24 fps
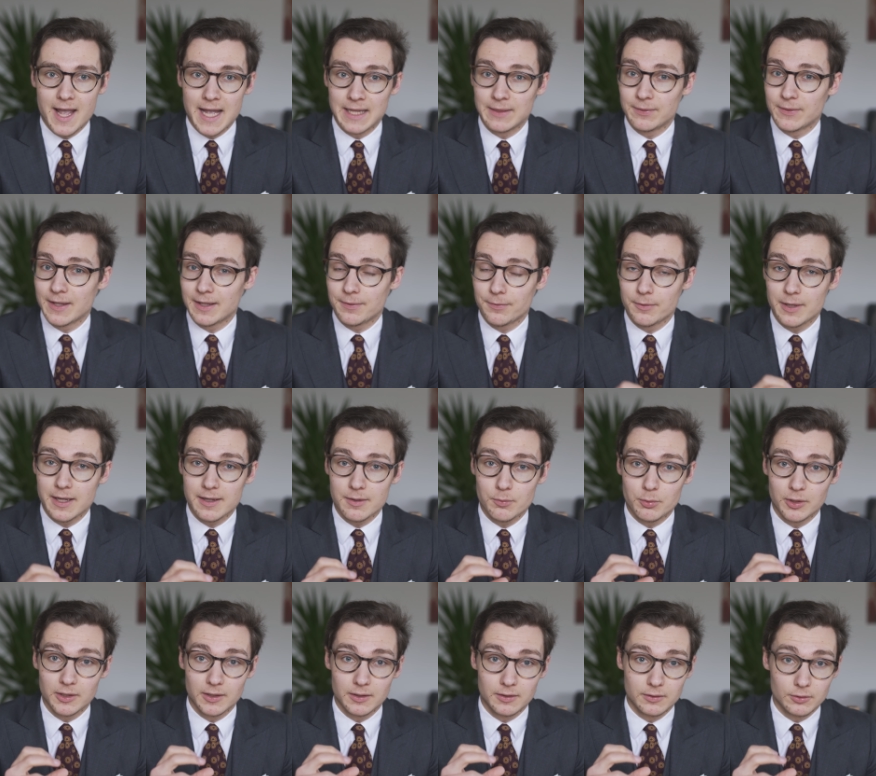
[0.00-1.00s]
and that they
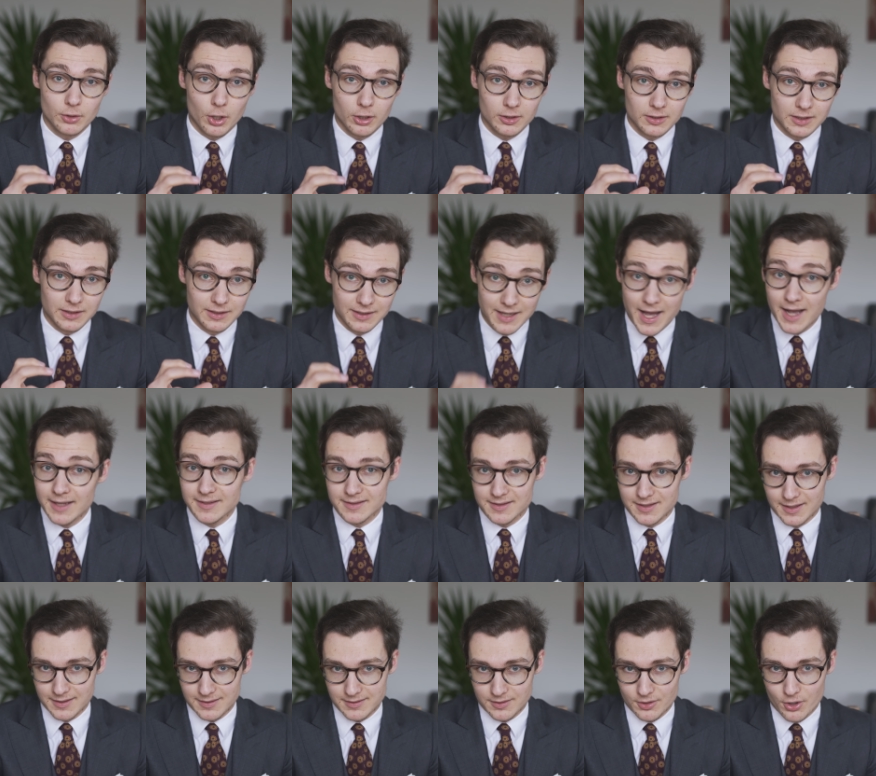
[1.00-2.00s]
will not
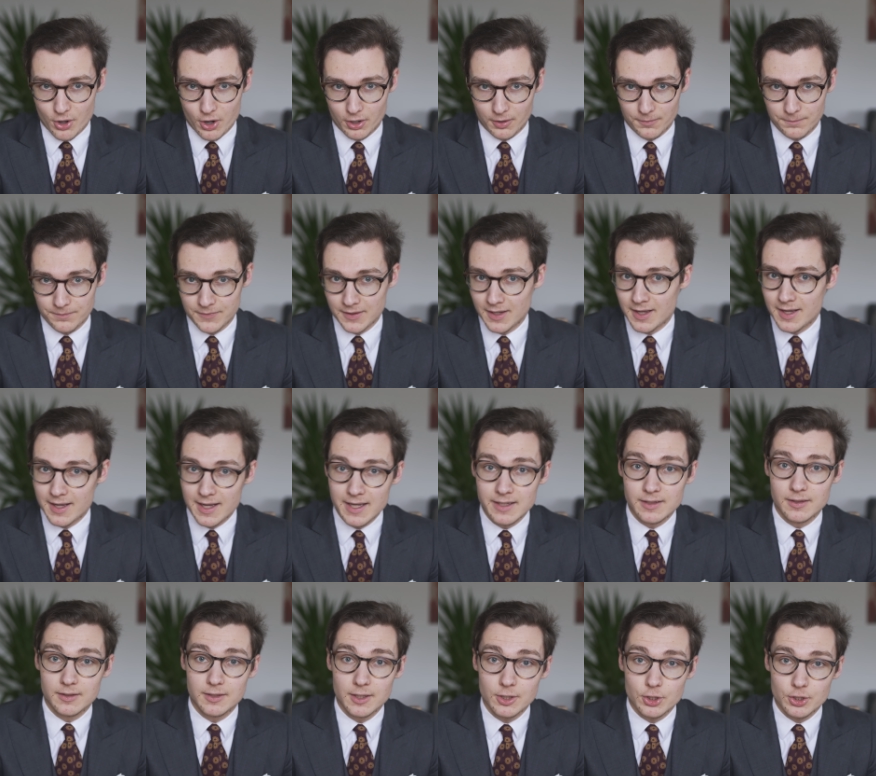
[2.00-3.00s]
last as long.
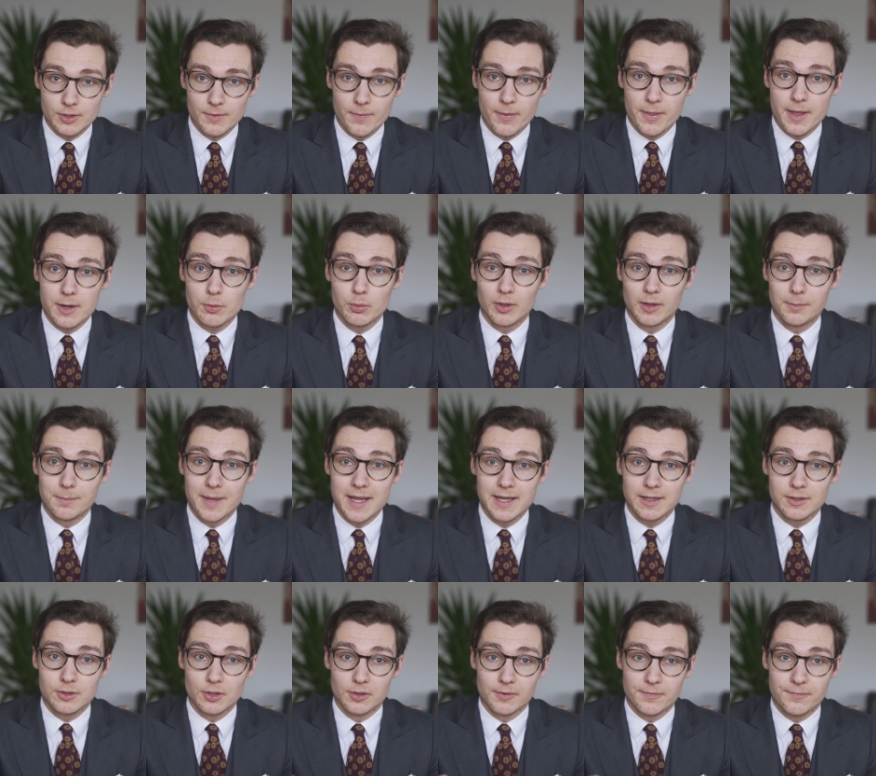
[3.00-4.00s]
In addition, they will
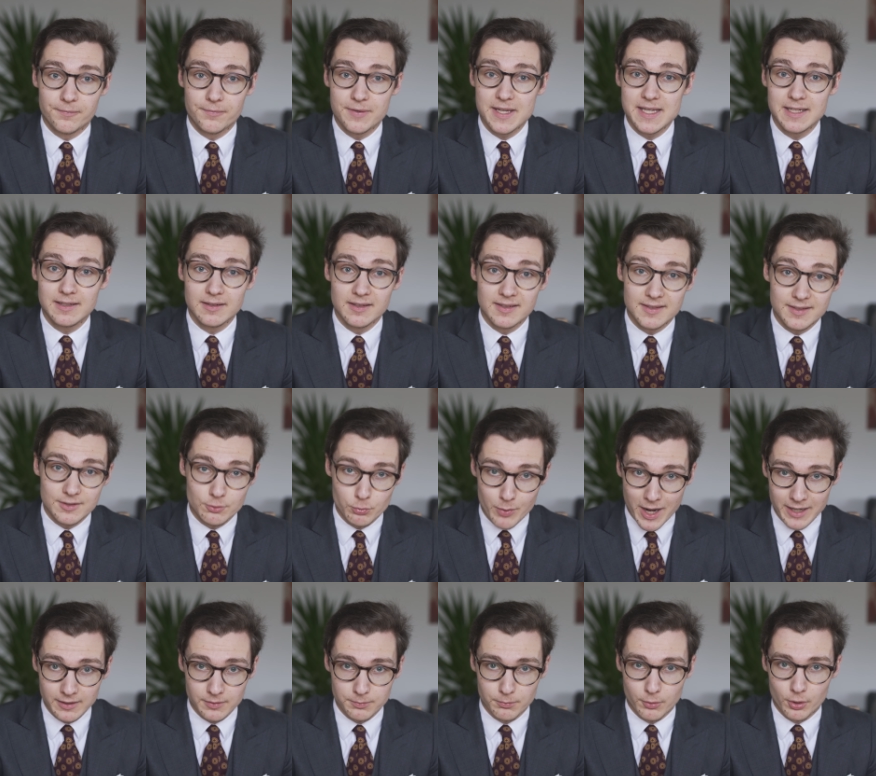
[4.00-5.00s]
make your feet
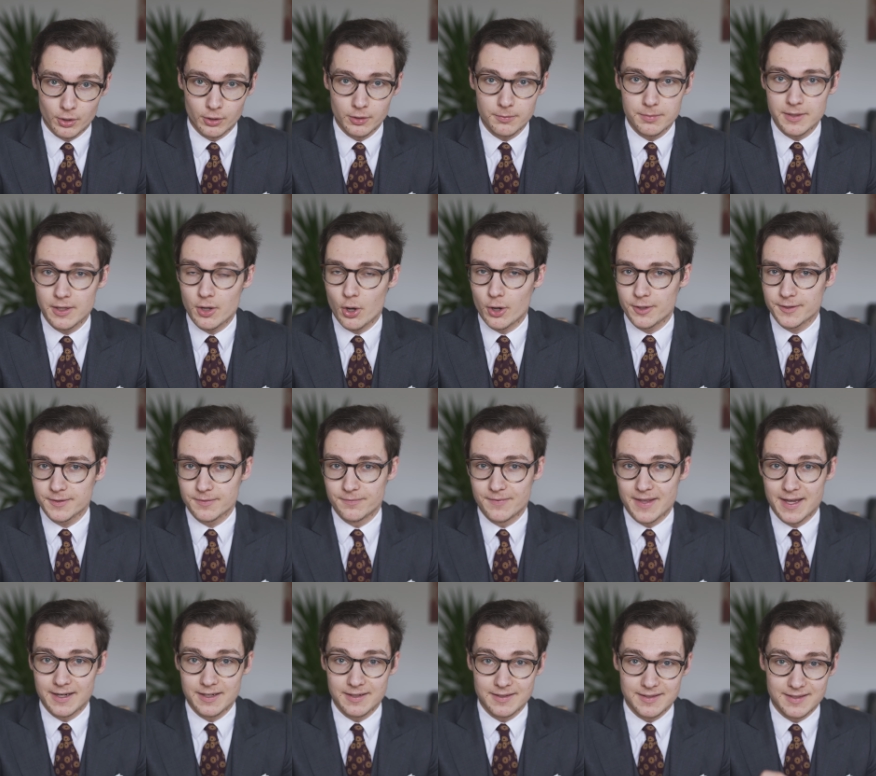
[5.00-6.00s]
sweat more because
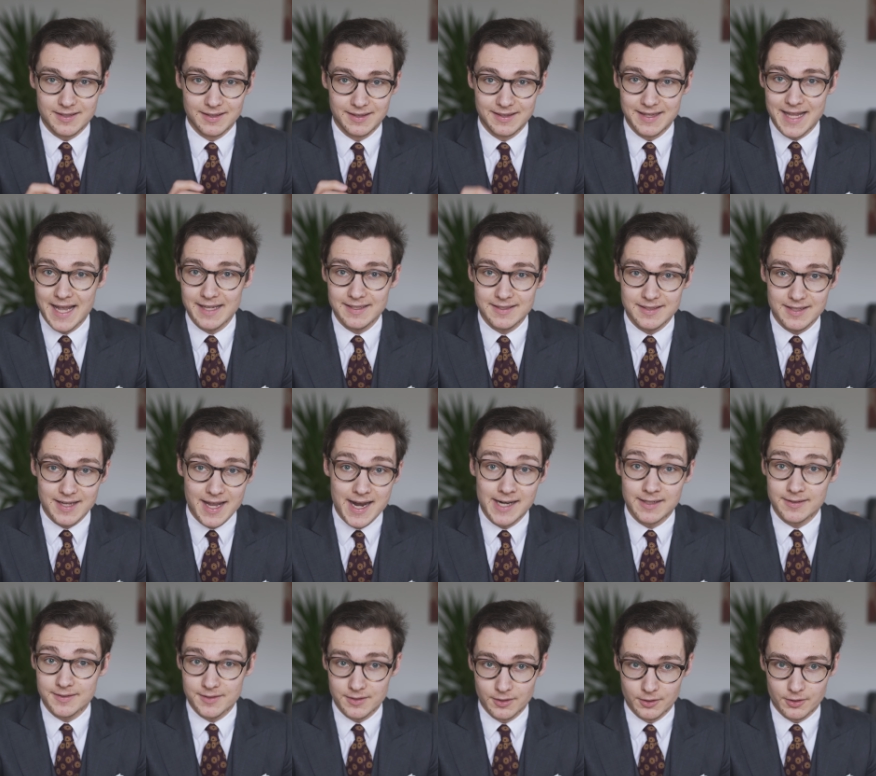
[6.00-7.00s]
there is less
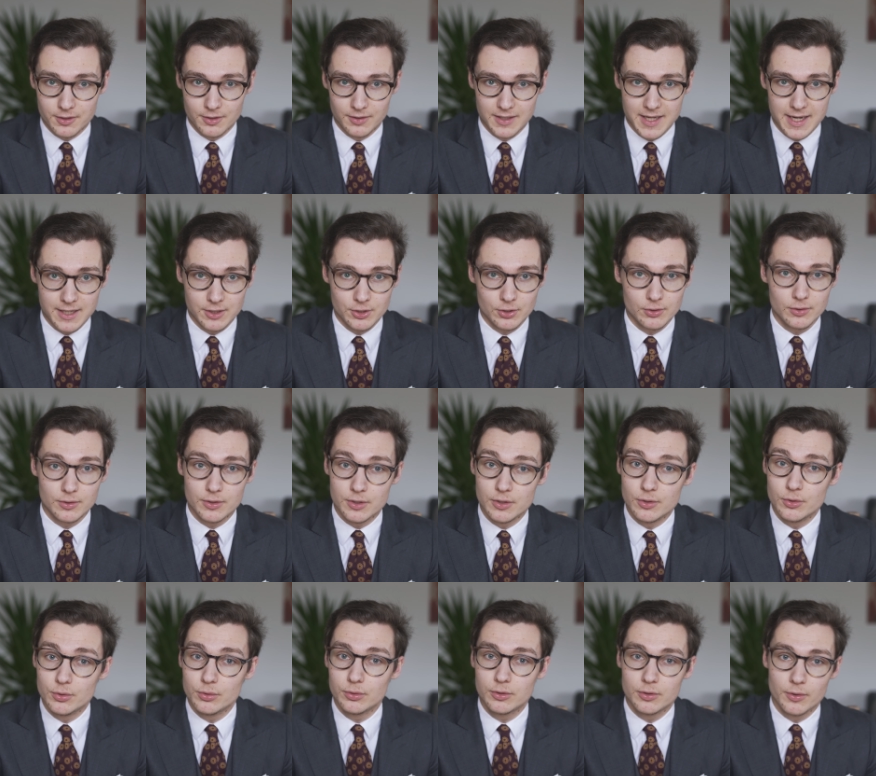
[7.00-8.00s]
air circulation
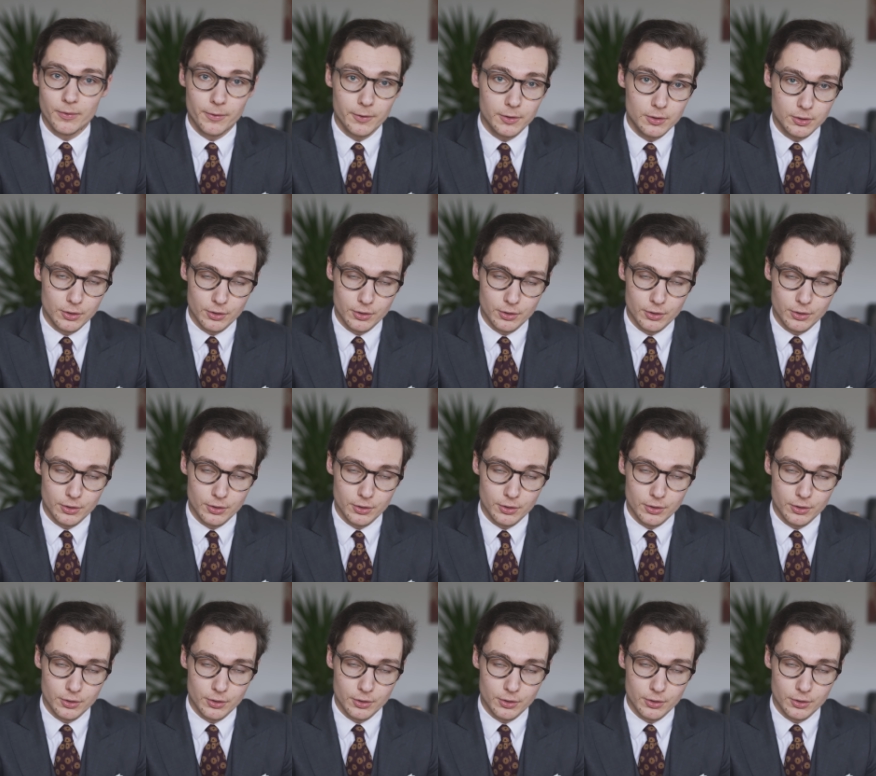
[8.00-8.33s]
due to the